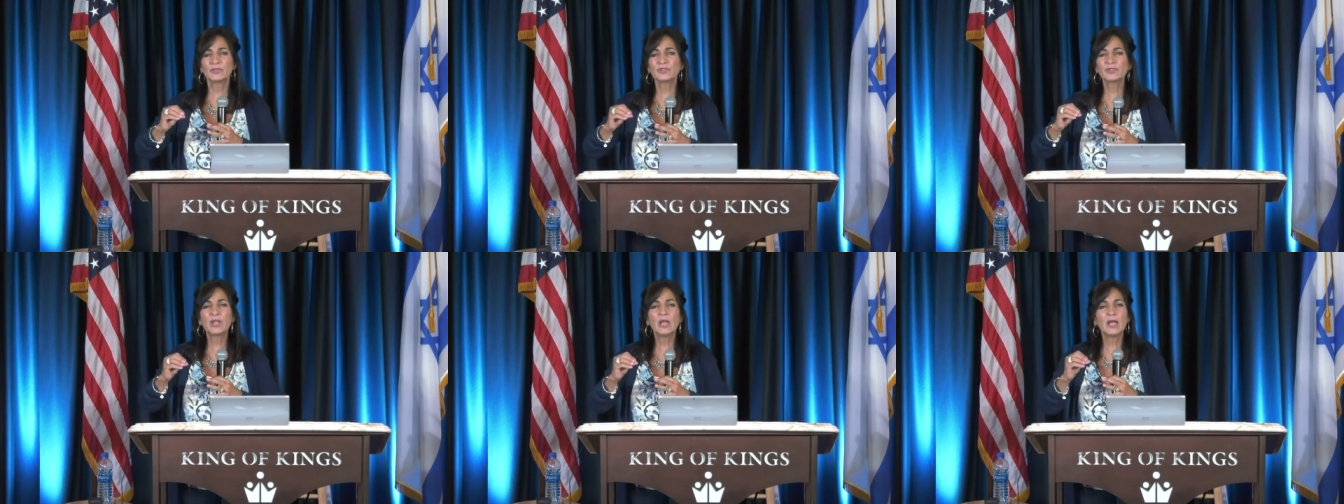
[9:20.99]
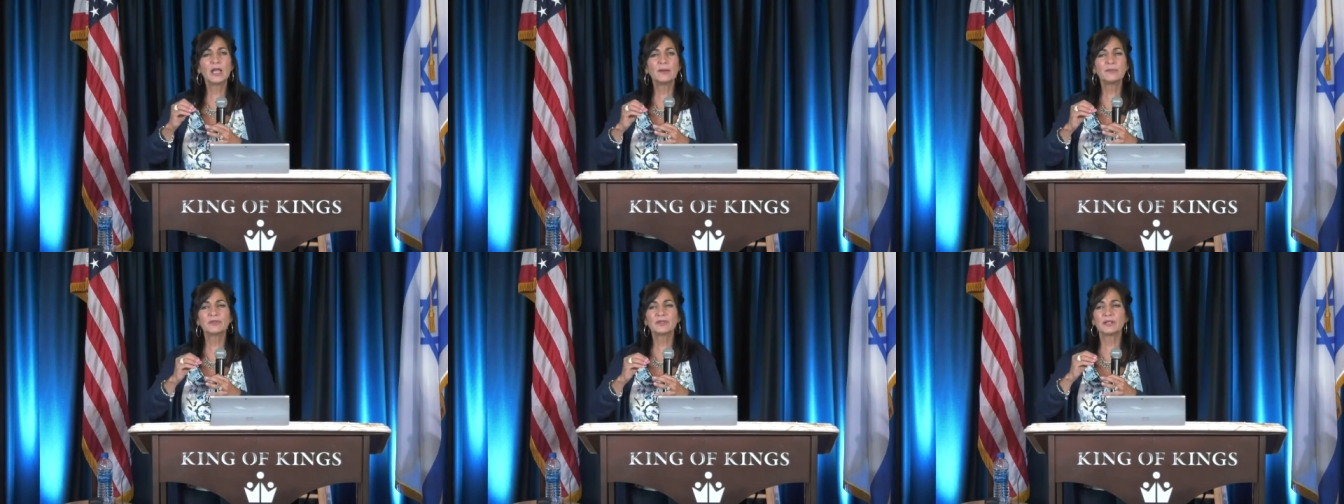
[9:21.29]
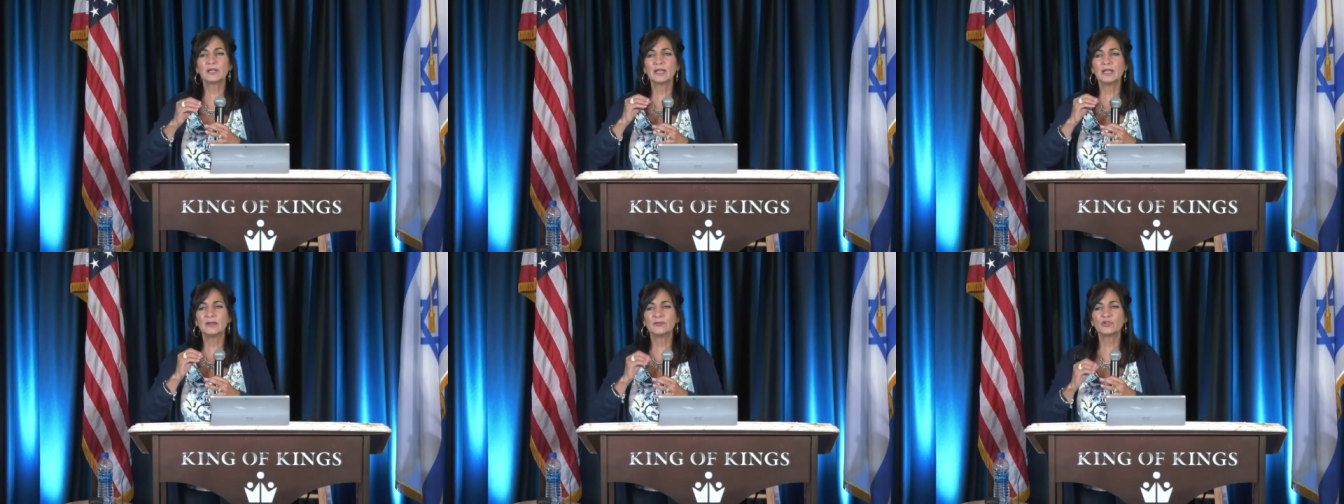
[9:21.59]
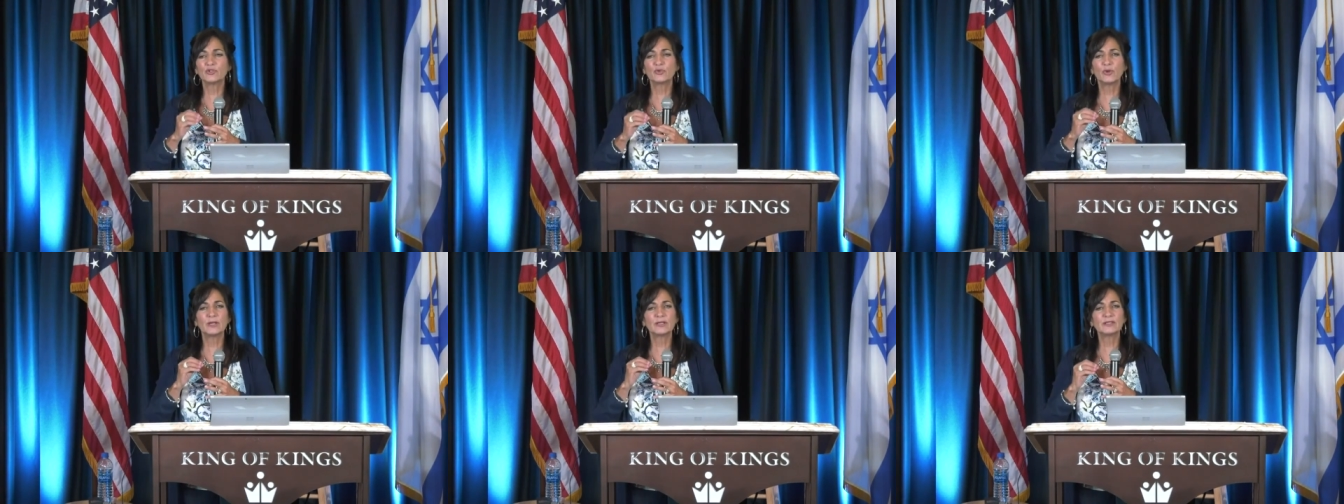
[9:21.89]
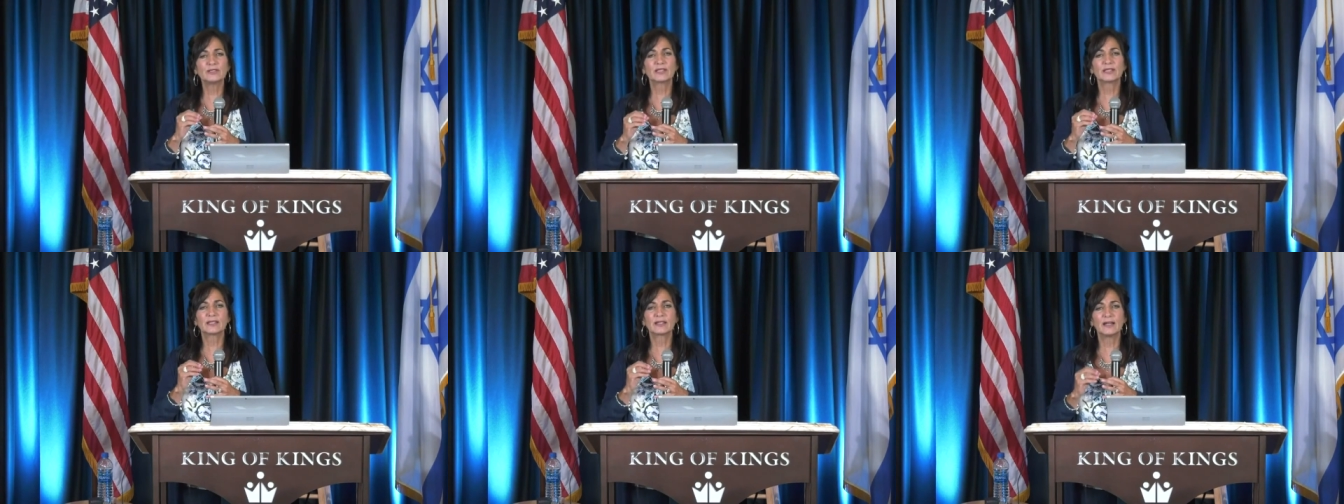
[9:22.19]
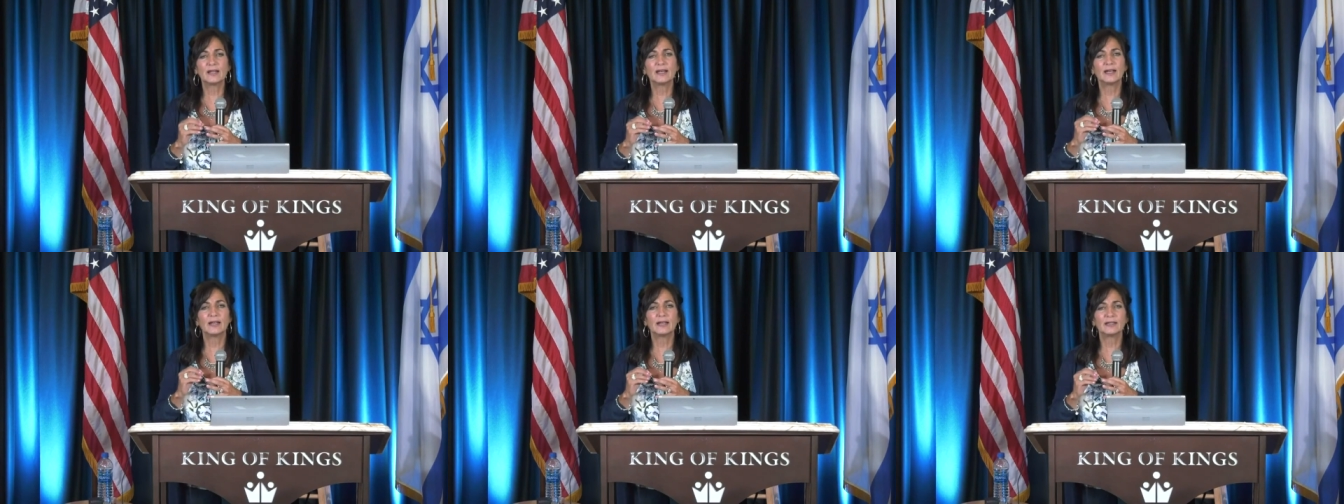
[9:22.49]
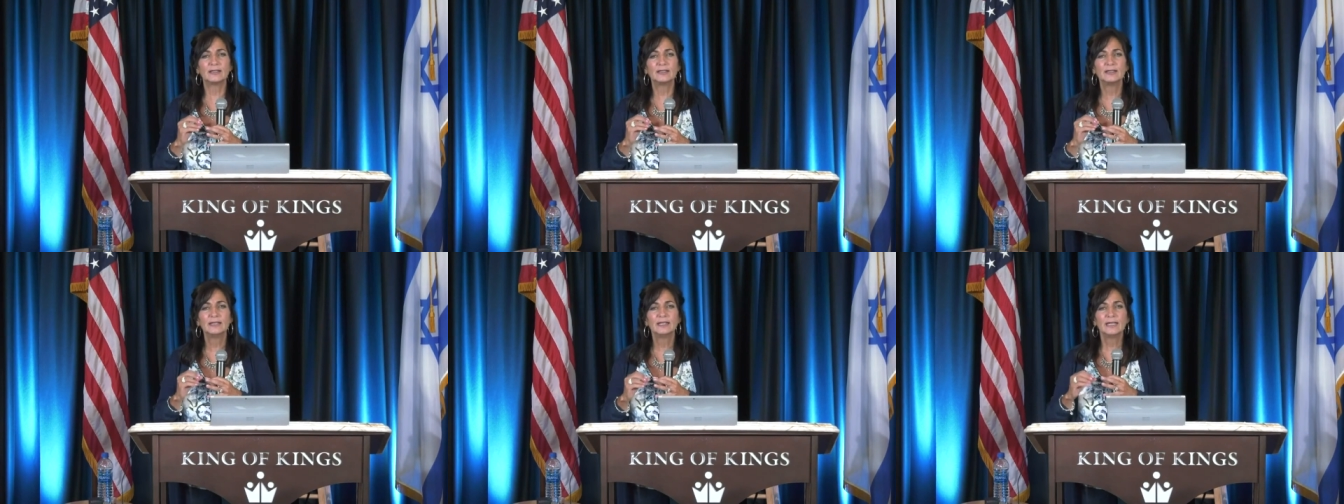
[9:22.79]
there's times that I have trusted
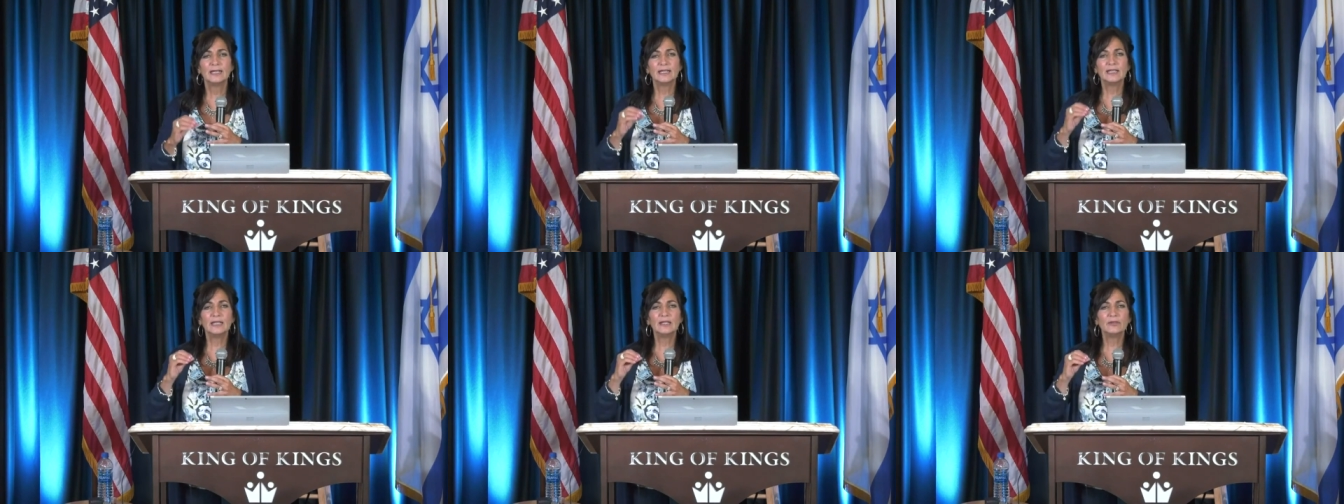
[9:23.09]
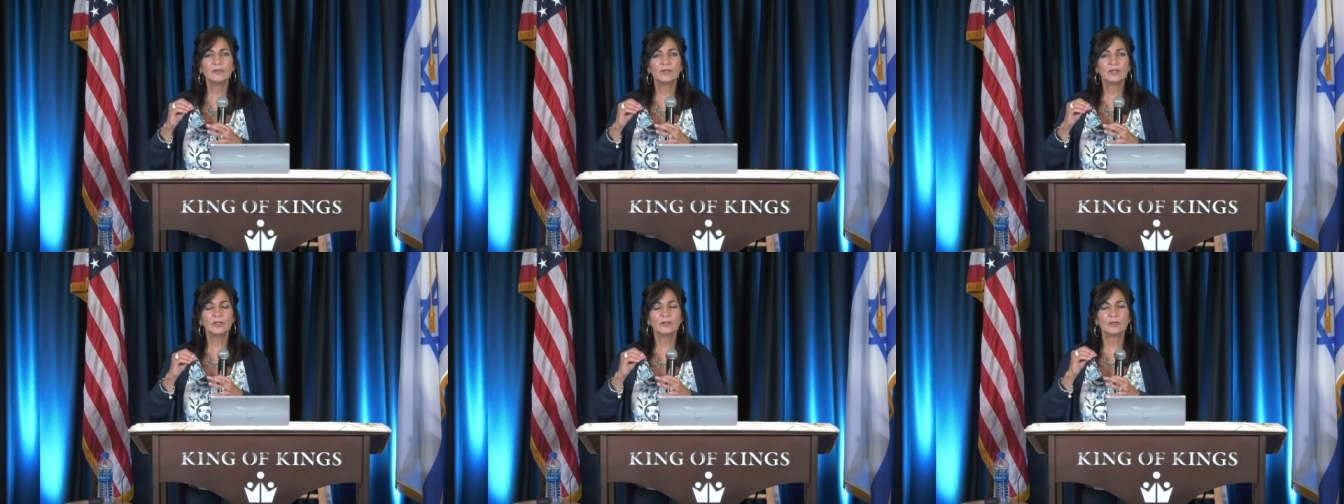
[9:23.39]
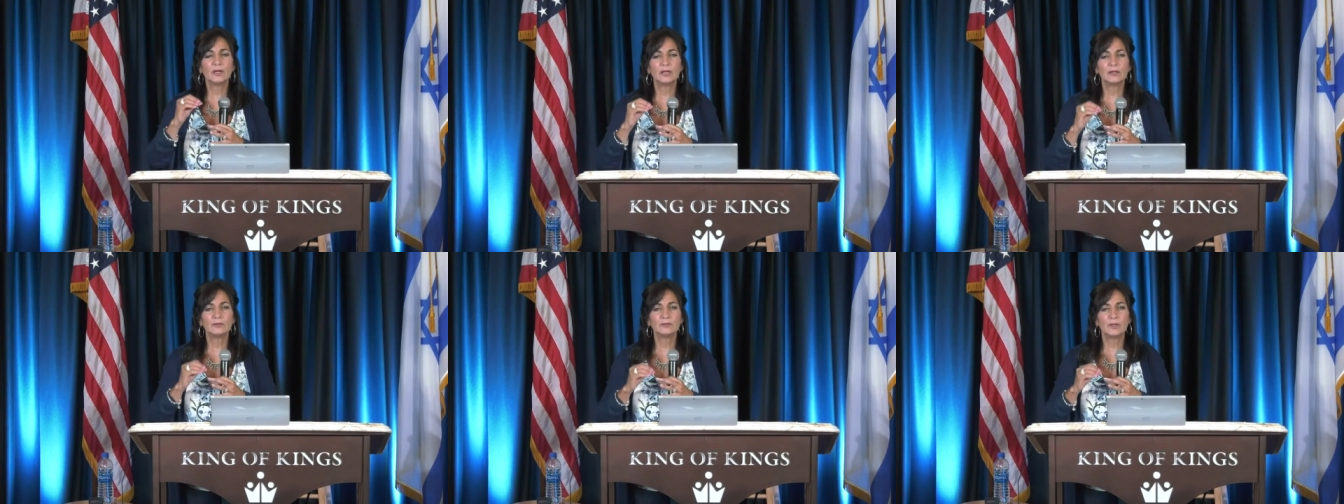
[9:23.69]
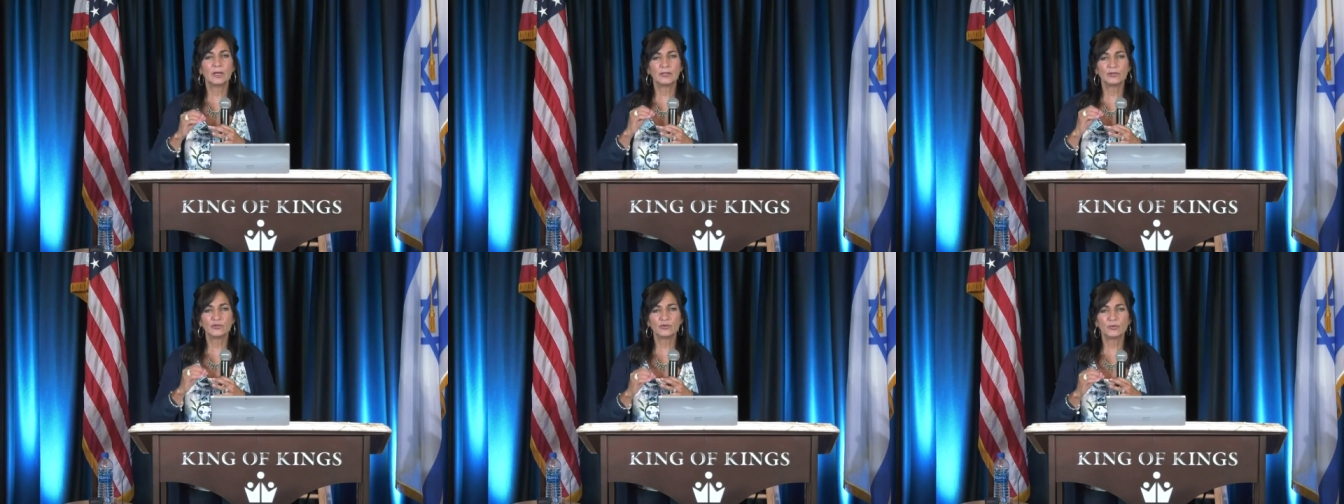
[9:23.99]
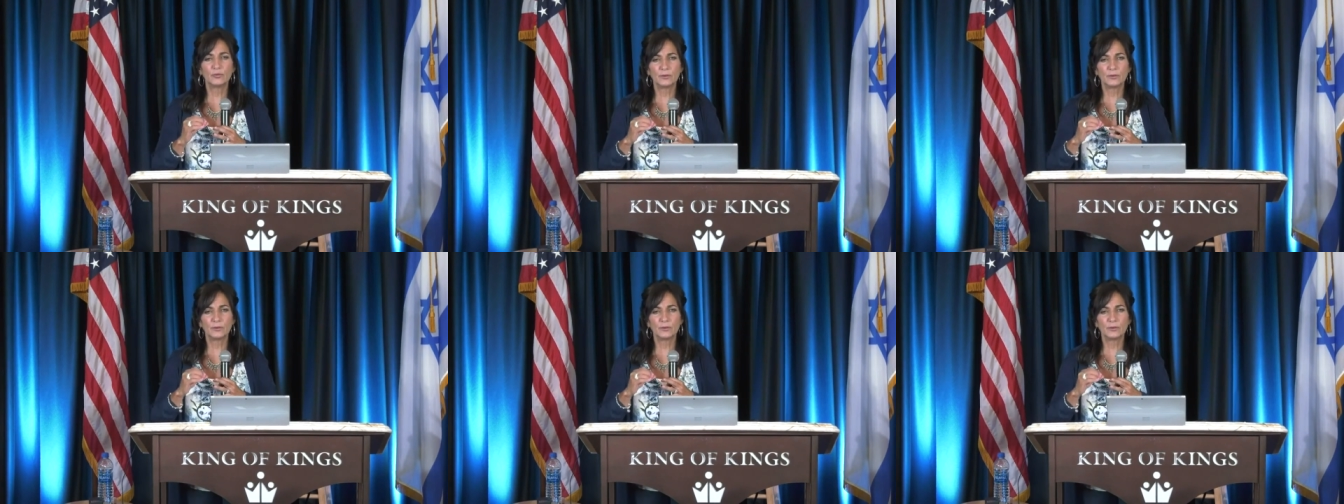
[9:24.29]
God, and even though I